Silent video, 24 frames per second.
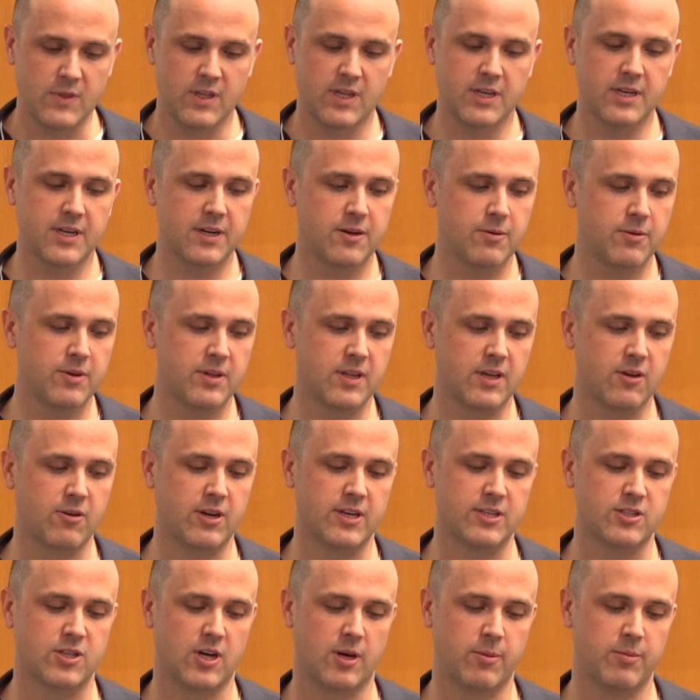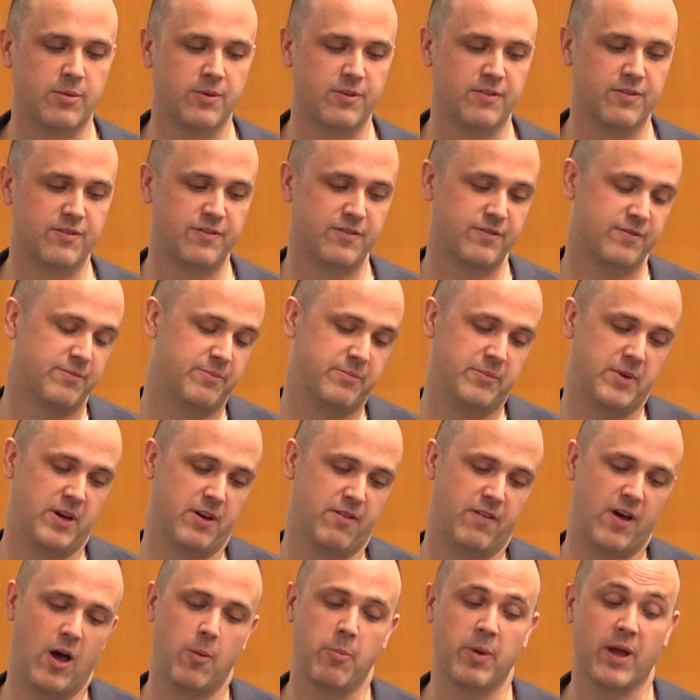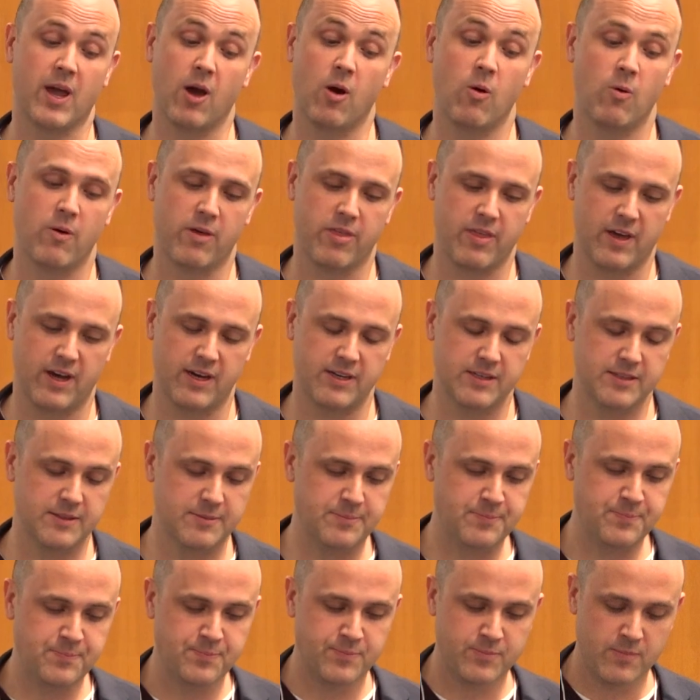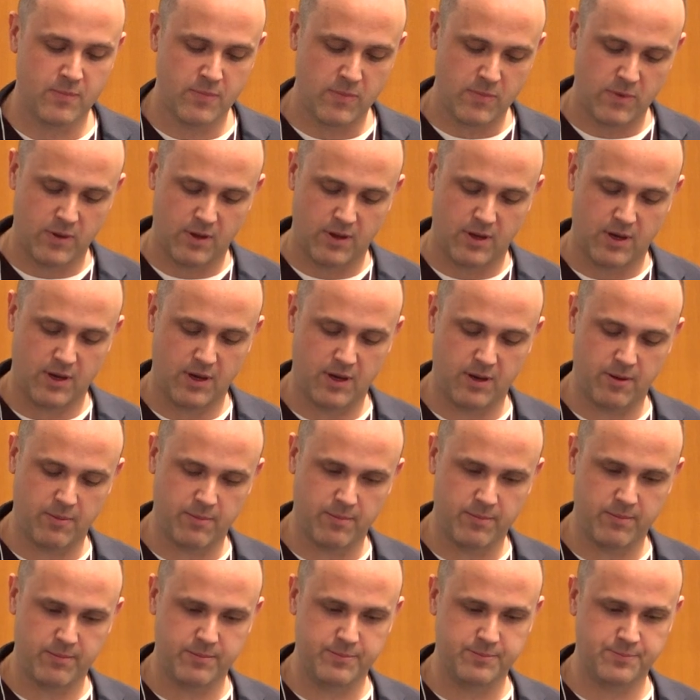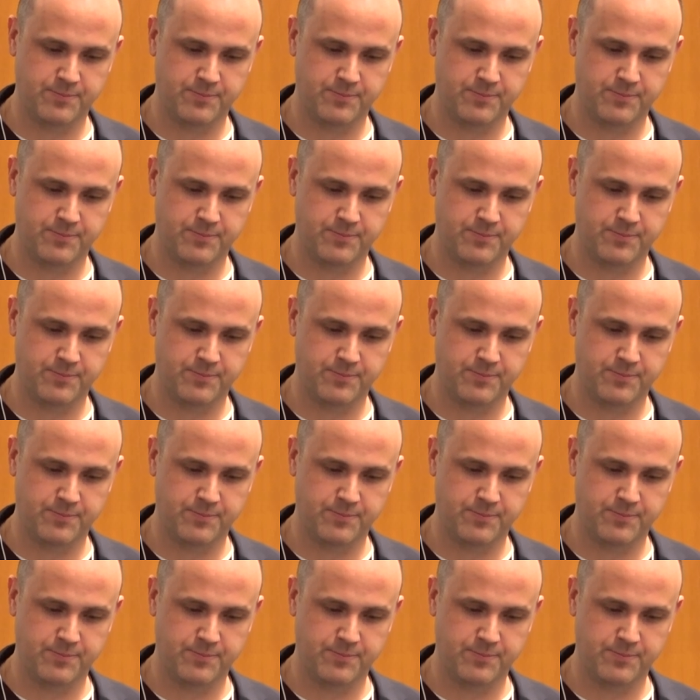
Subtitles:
they did a really great job of helping out with that. And